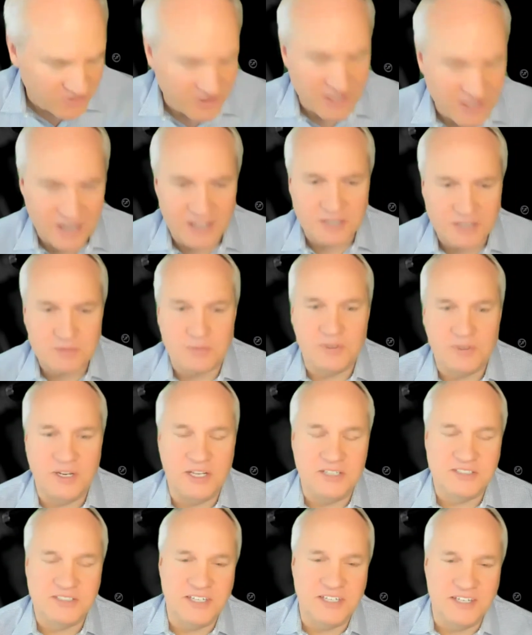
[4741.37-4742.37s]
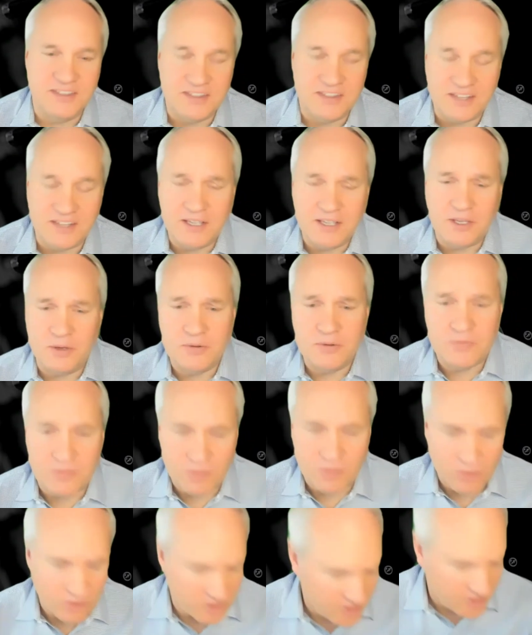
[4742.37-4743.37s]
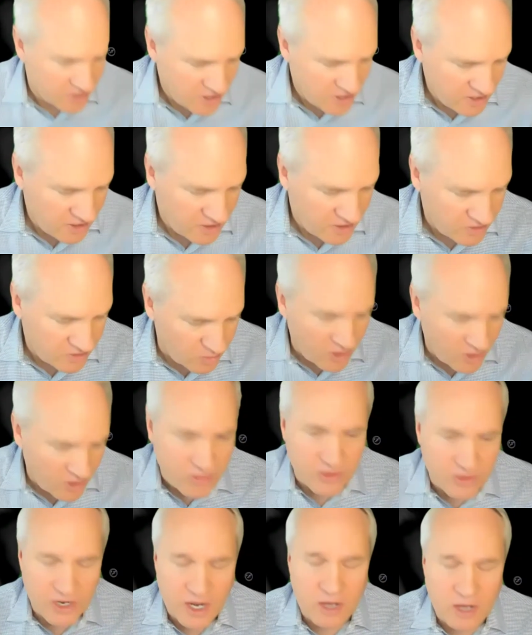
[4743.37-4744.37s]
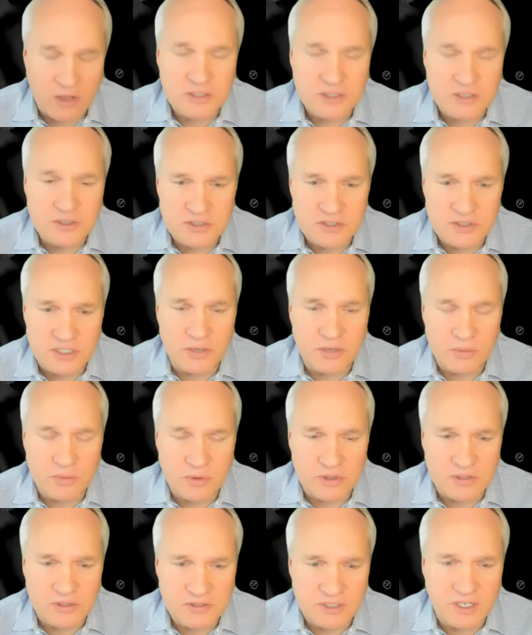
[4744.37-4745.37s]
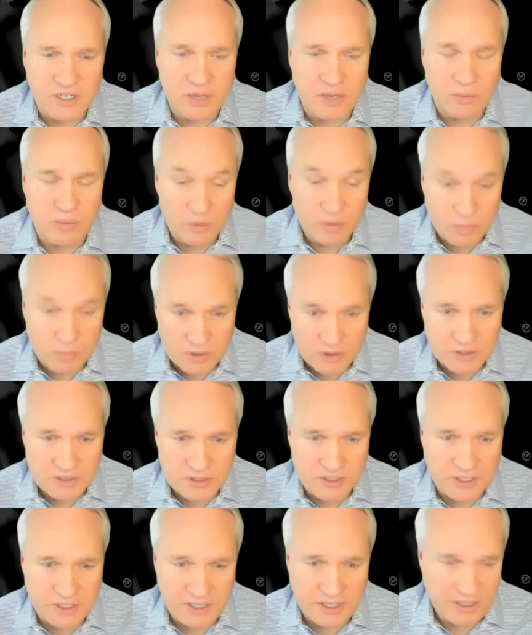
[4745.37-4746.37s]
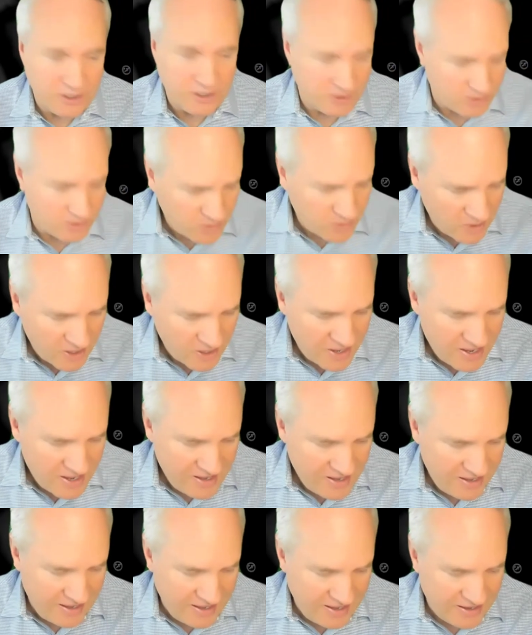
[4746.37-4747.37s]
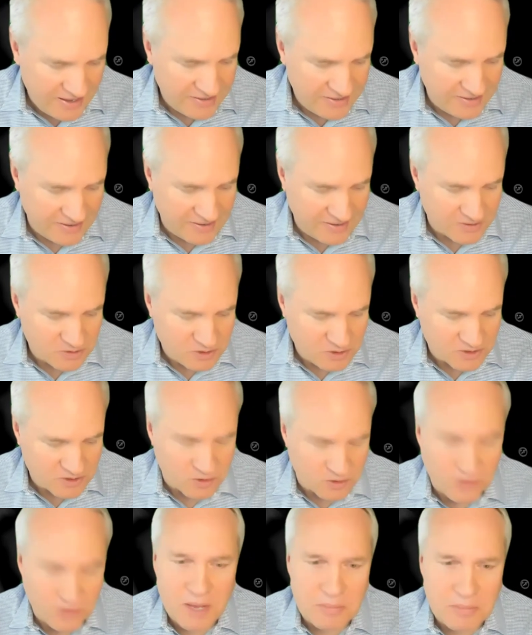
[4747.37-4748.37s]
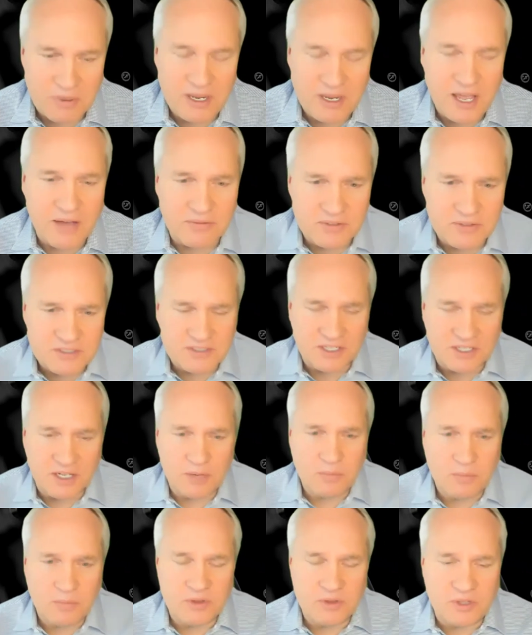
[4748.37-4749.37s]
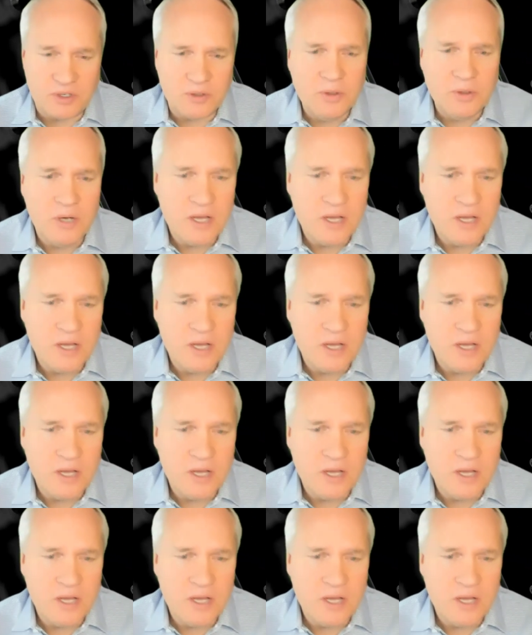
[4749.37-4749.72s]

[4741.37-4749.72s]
that explanation and thank you for the wealth of knowledge you shared with us today. We appreciate you and uh, are just so happy to have this time with you.